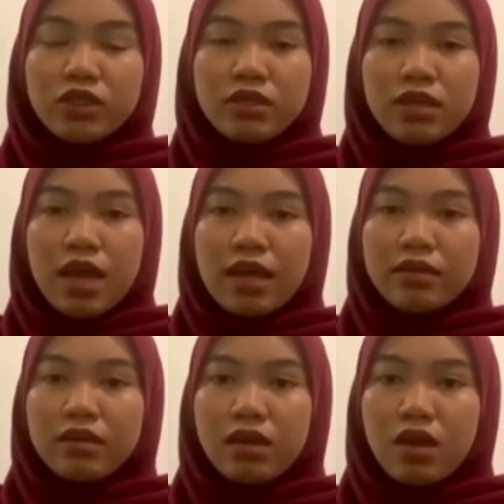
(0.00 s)
and the
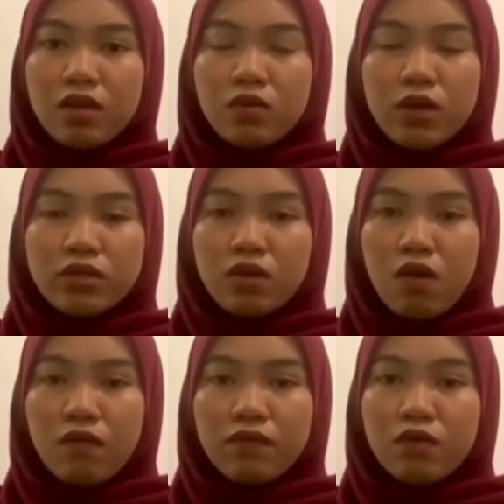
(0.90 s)
language of
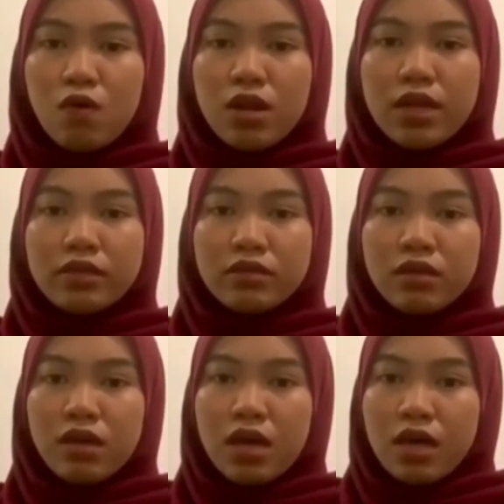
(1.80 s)
knowledge
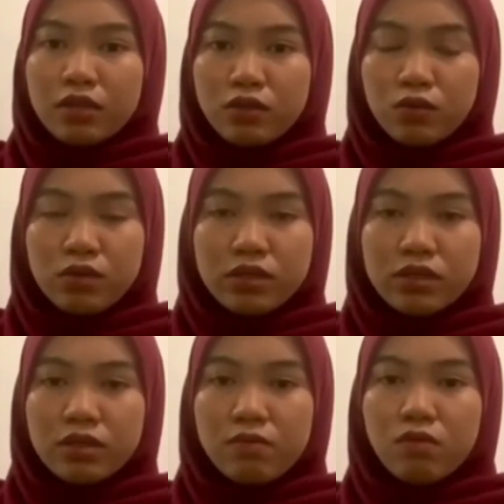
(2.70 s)
towards
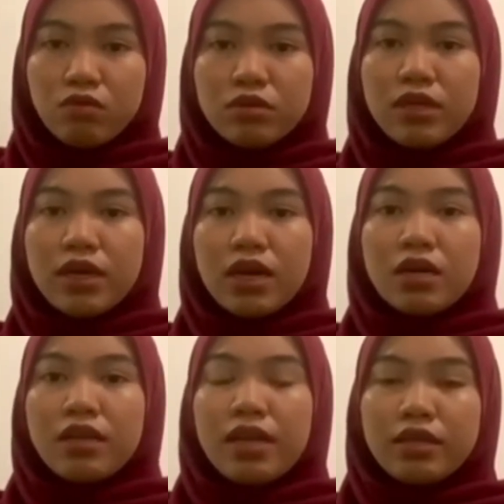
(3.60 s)
building a
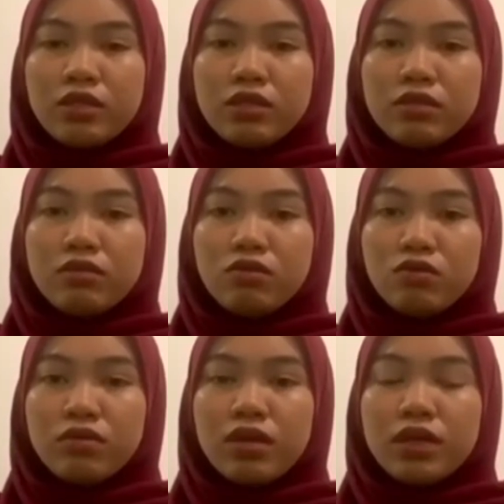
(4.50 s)
nation to
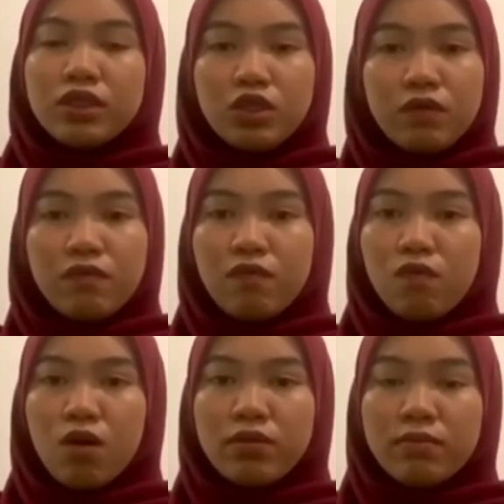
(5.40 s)
achieve
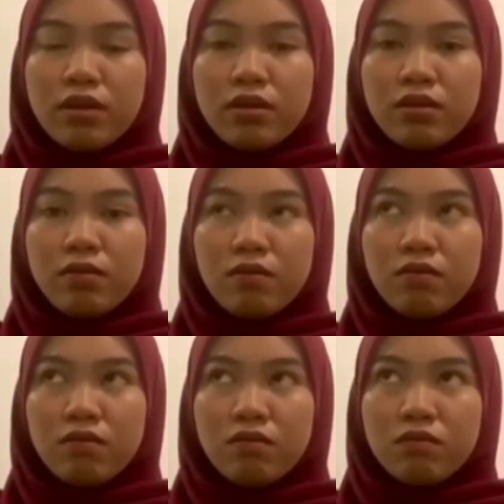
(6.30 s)
one
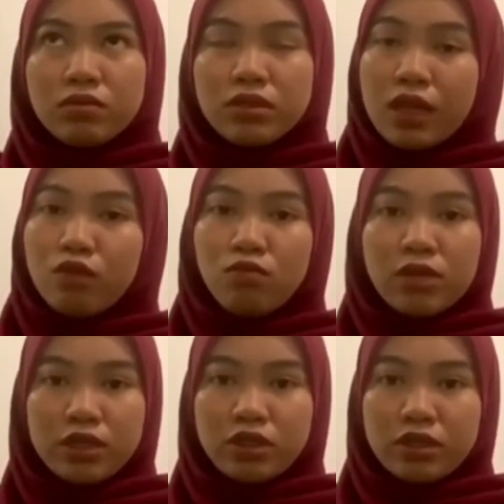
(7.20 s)
satu
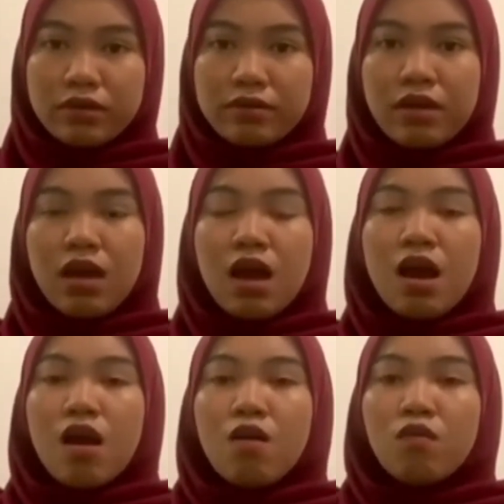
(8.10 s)
Malaysia.
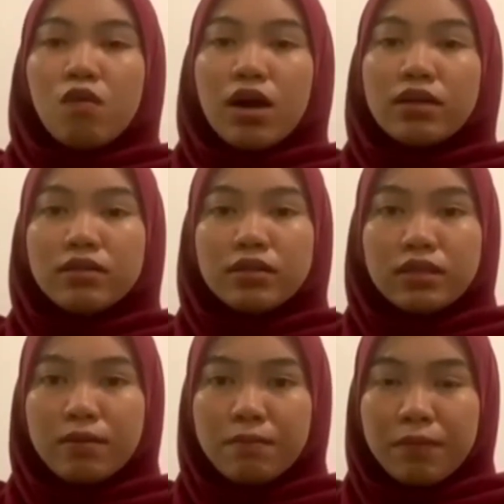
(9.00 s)
While the
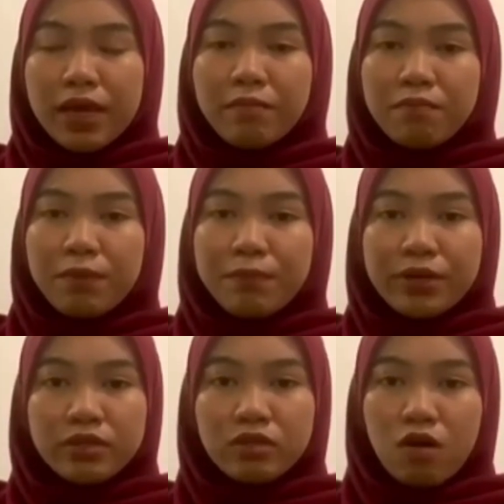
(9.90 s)
main purpose
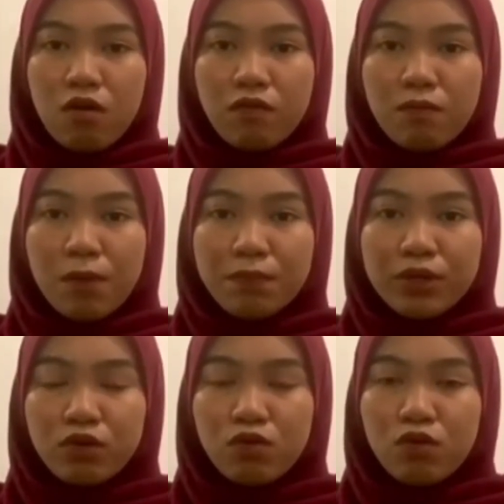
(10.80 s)
of
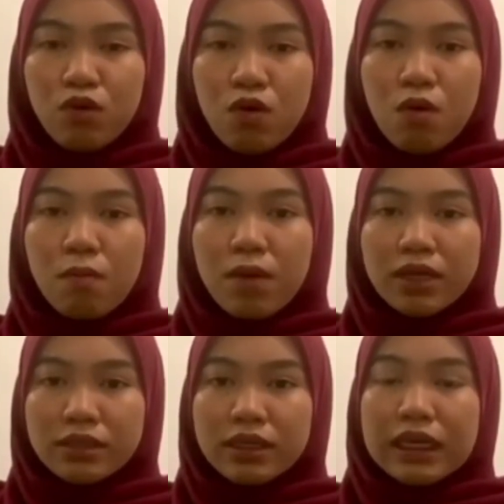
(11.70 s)
memperkukuh bahasa
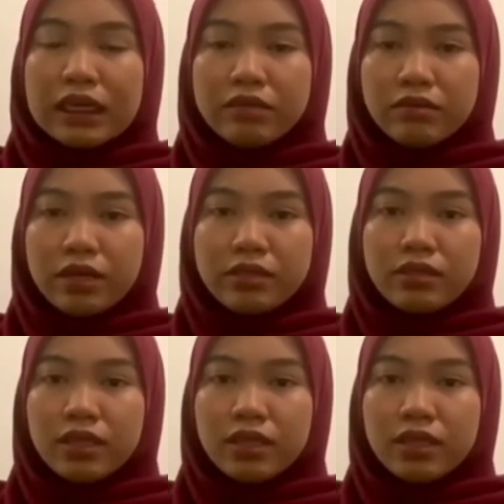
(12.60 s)
Inggeris is